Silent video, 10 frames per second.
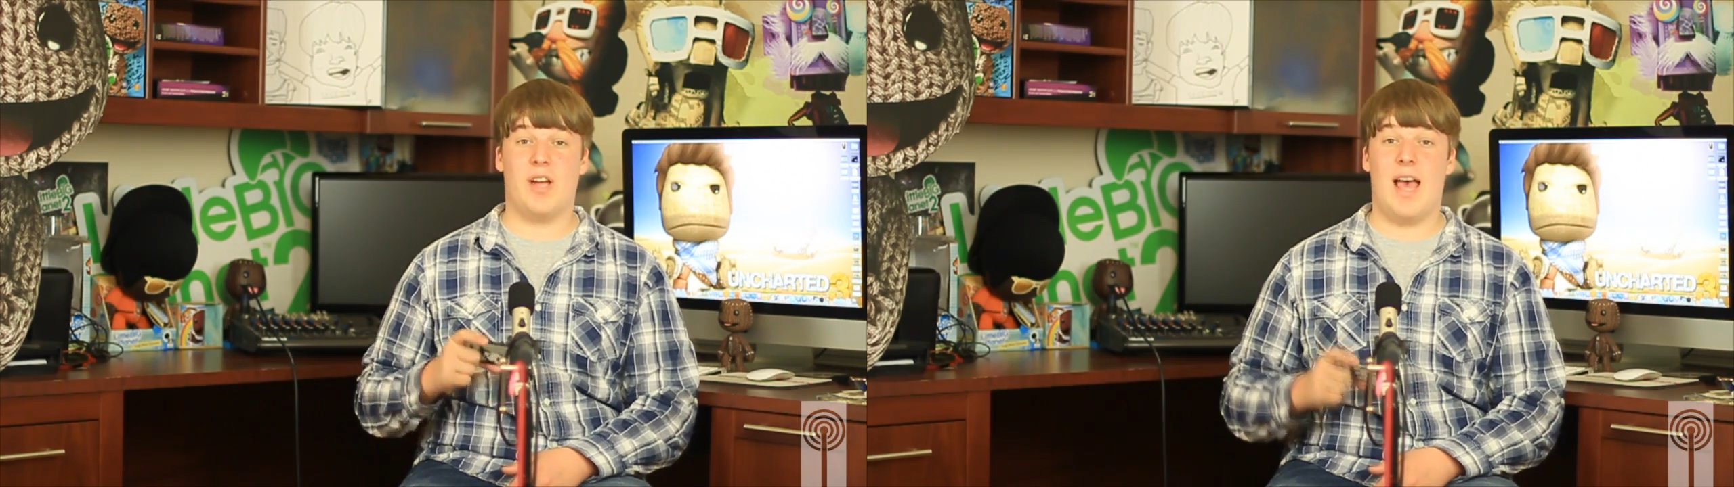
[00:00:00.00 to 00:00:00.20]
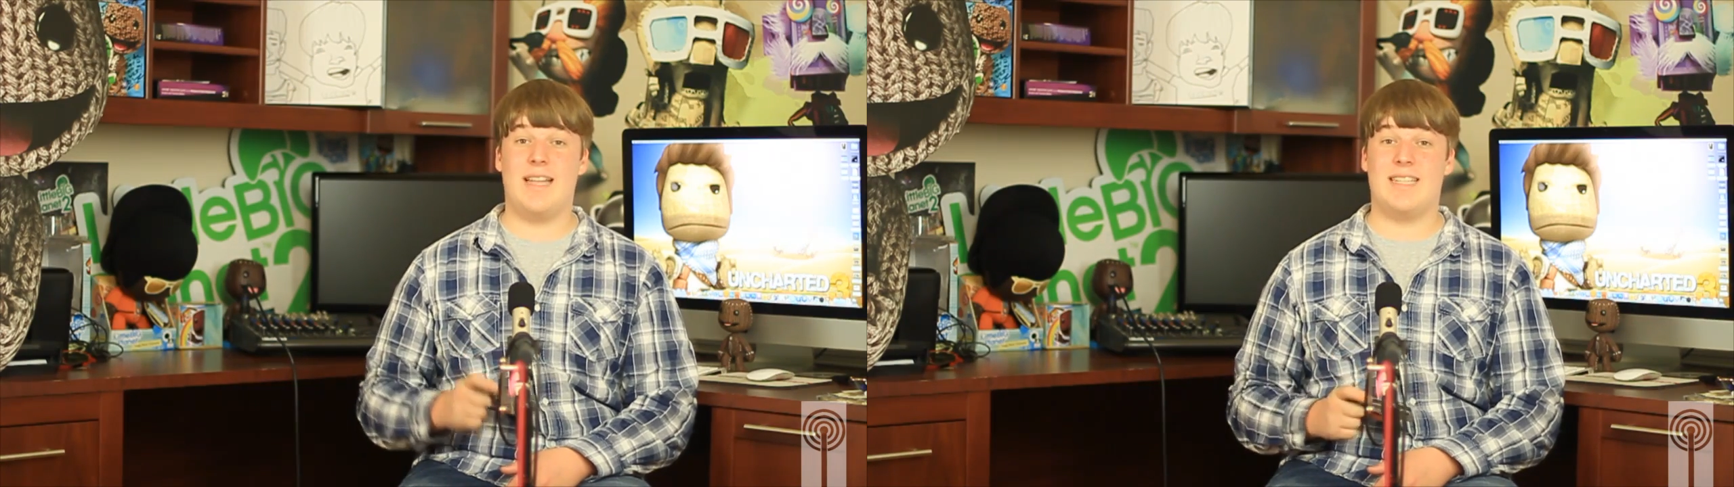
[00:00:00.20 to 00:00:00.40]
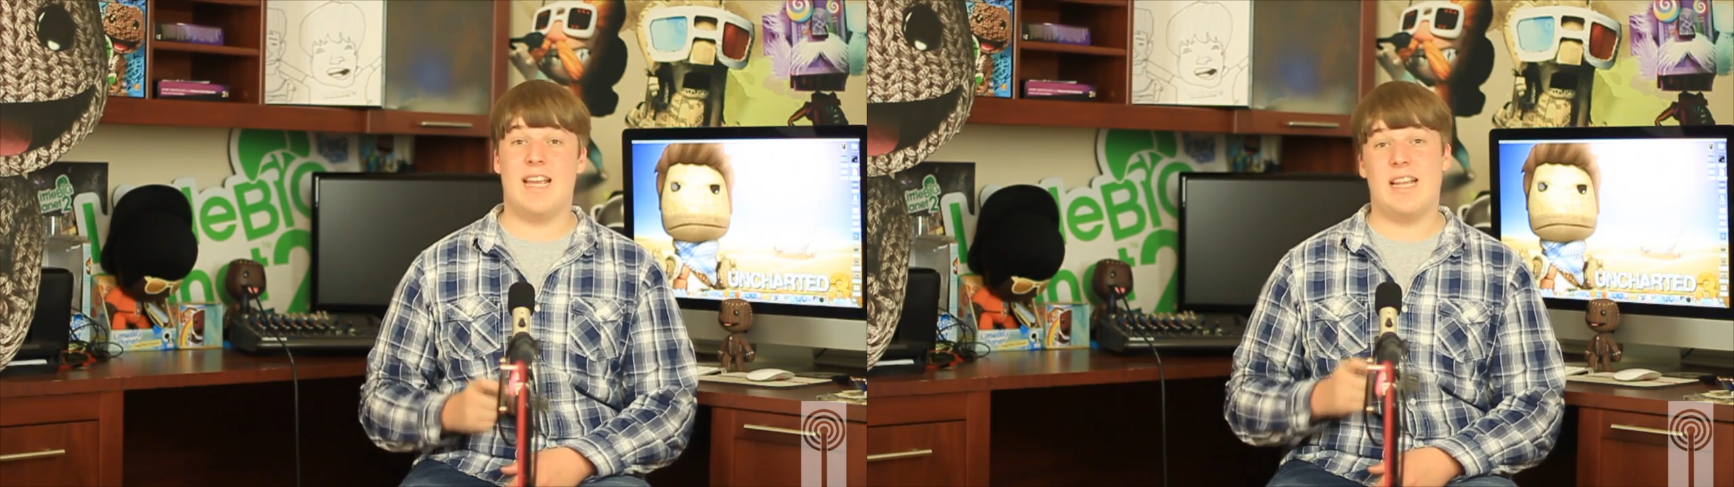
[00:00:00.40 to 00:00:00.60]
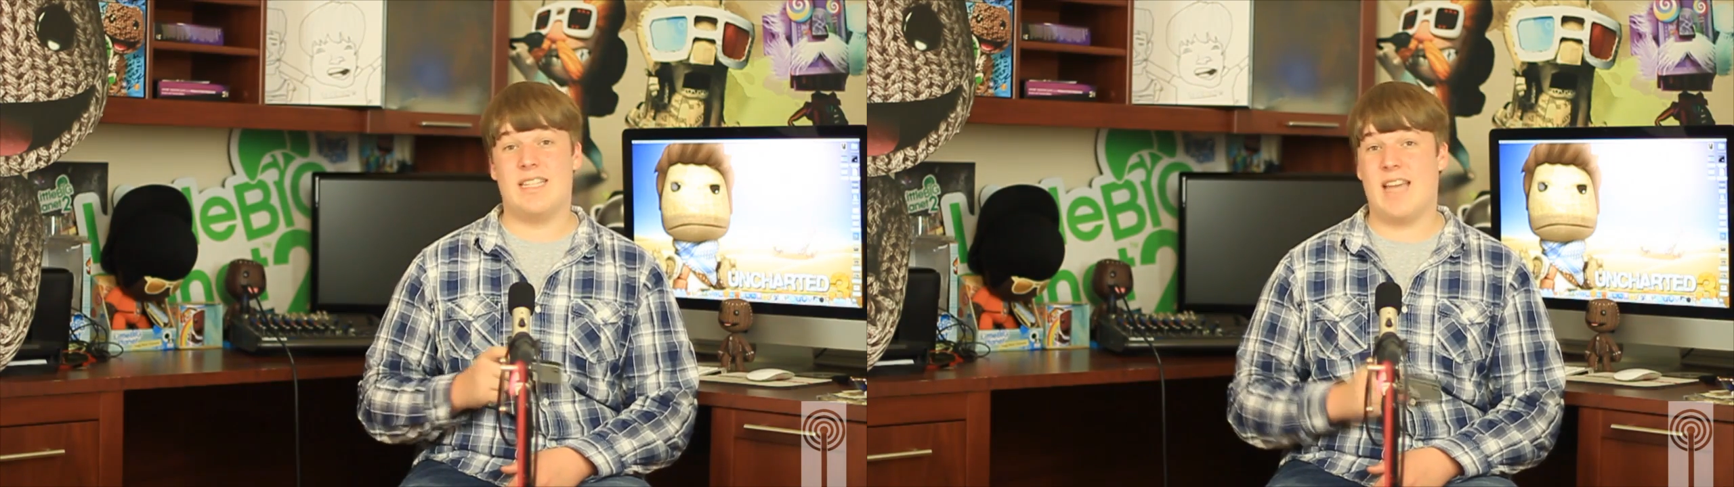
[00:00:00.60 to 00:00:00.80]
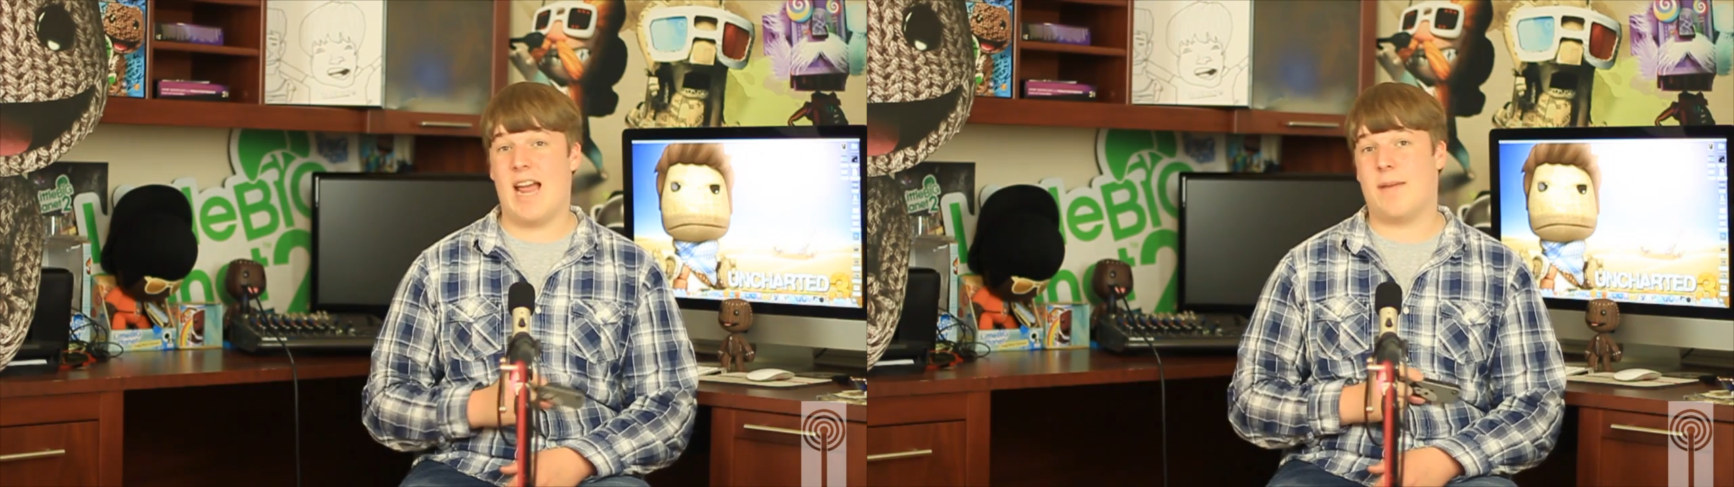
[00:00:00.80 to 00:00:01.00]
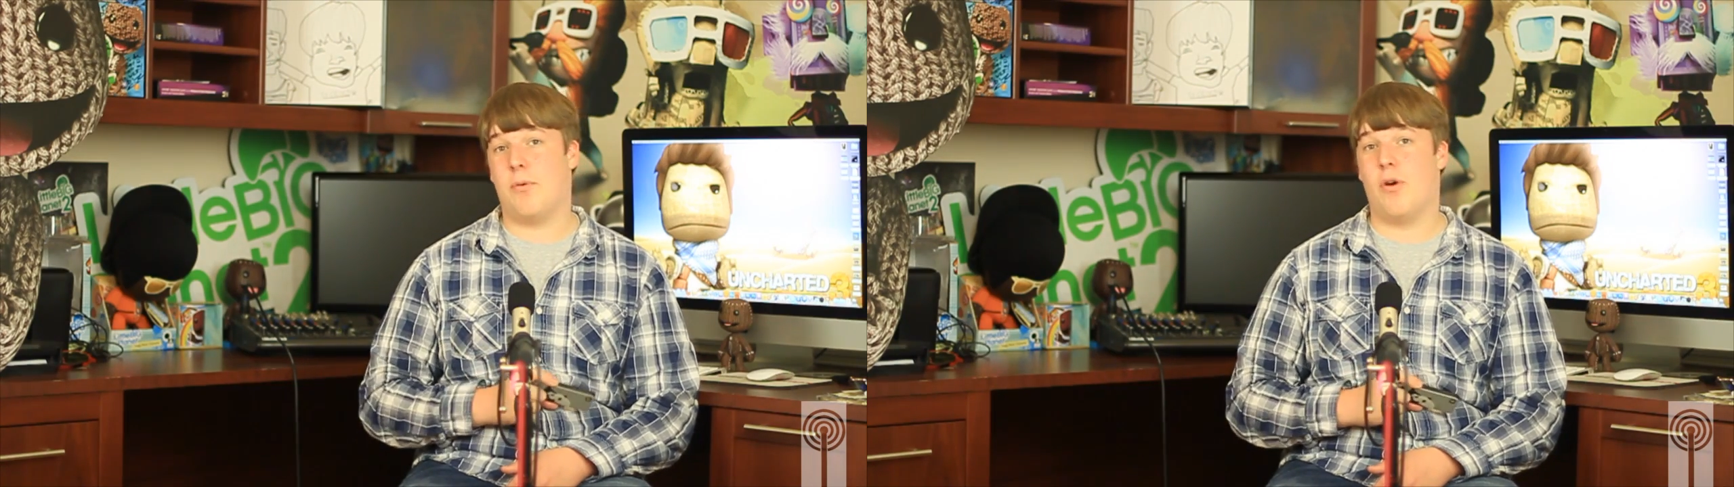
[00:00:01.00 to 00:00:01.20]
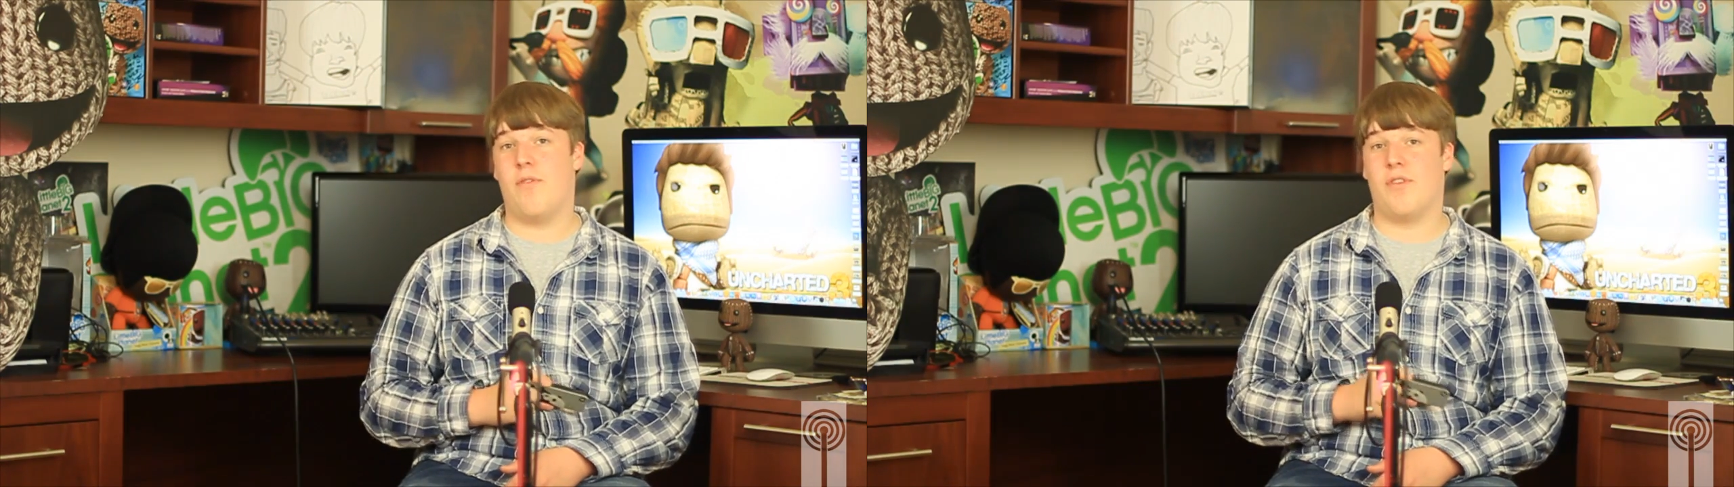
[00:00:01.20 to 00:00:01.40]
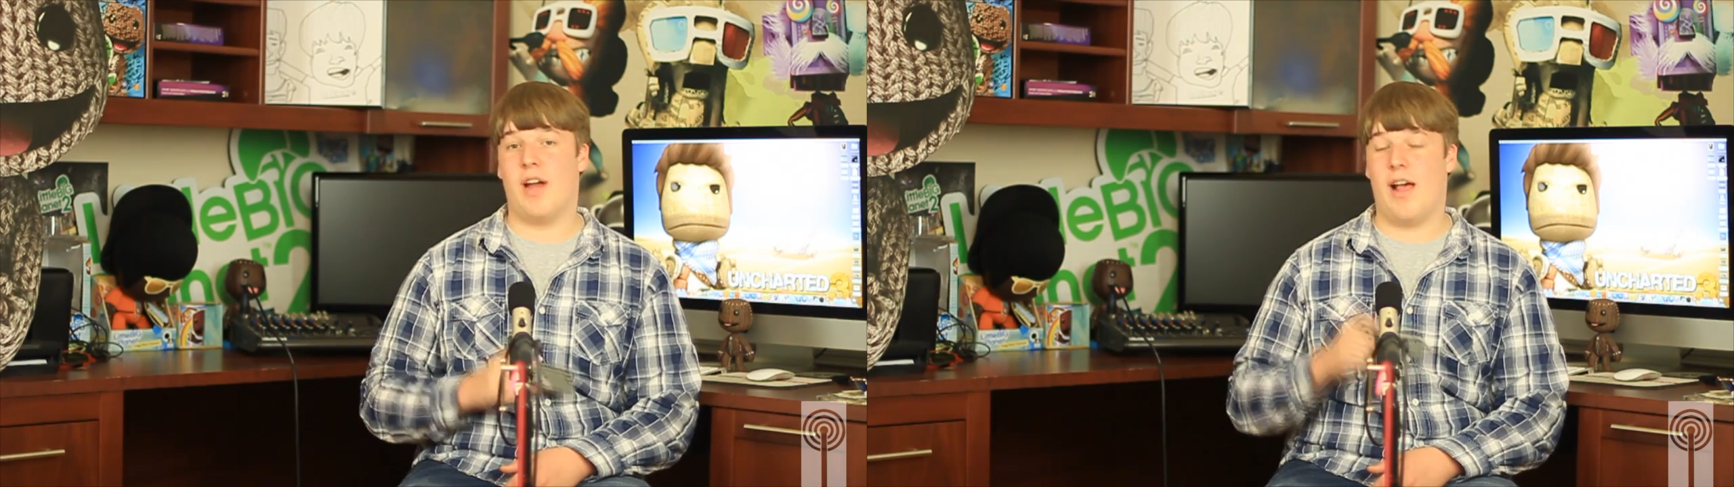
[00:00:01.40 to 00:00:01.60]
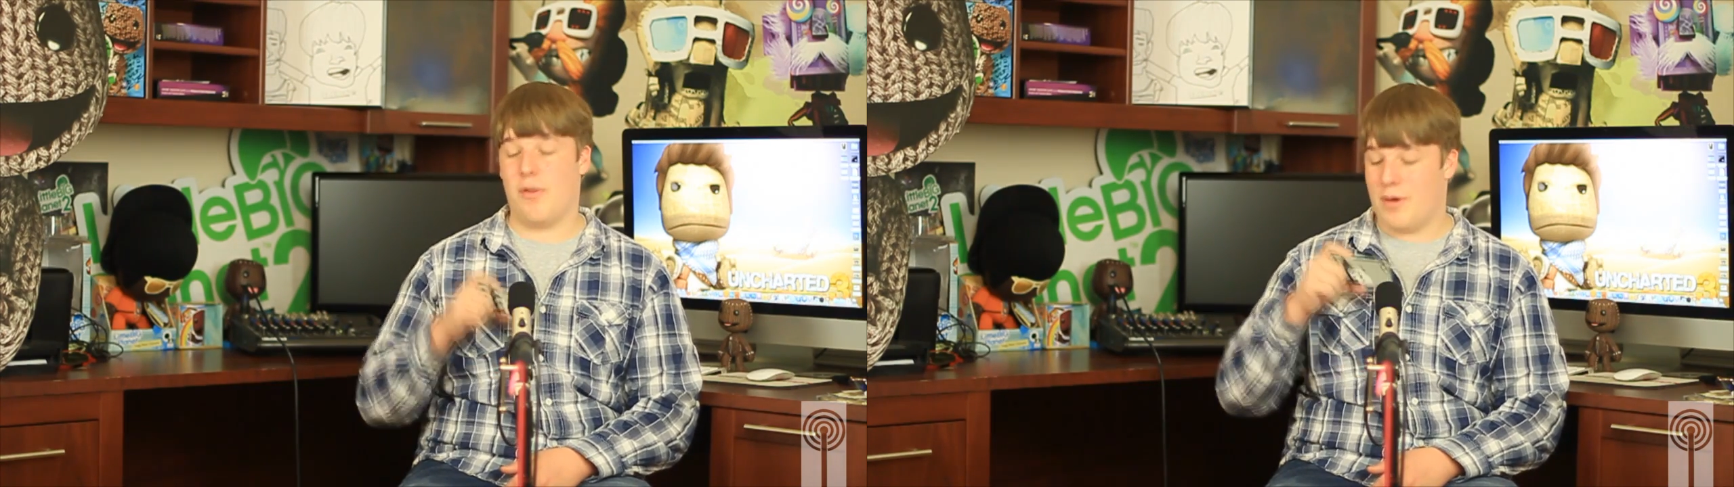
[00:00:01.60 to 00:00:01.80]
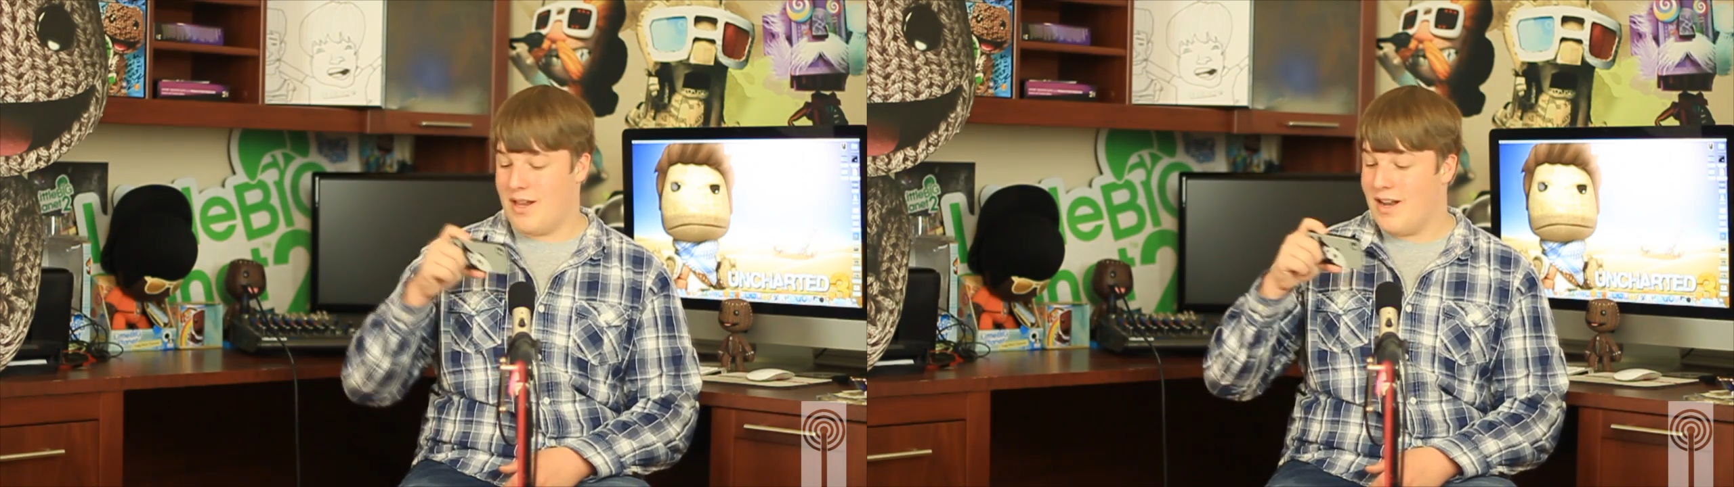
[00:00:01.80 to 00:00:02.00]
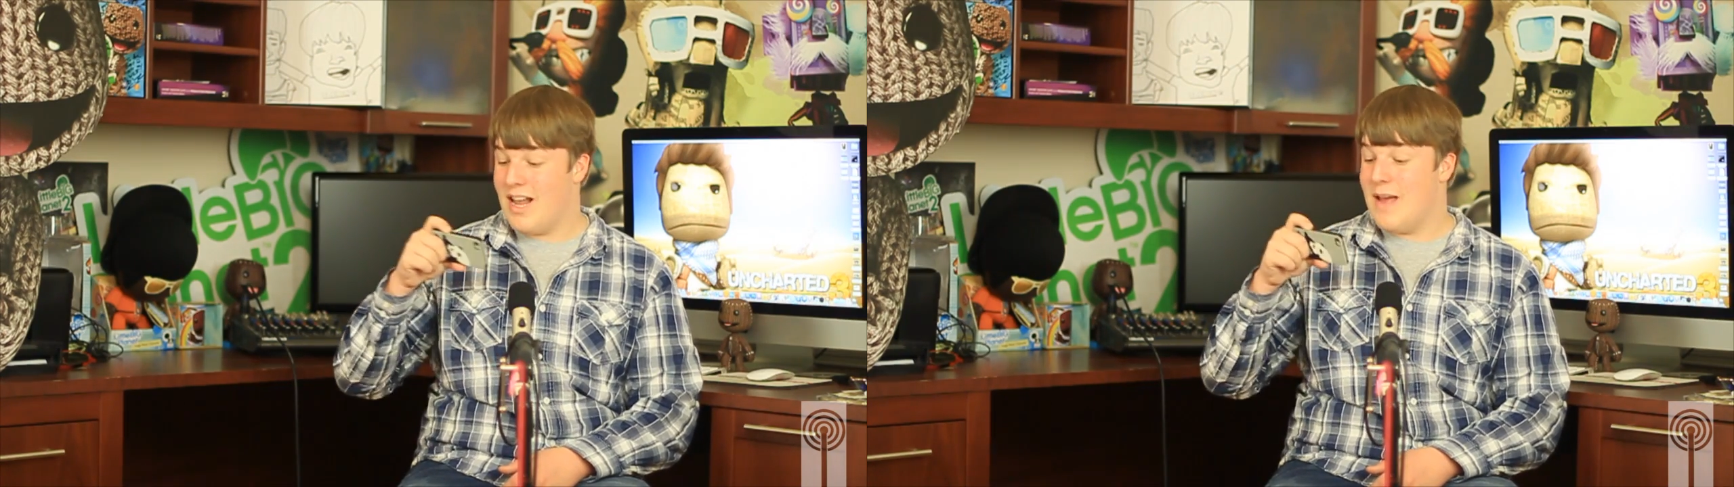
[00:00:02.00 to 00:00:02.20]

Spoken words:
as a Sackboy for Halloween.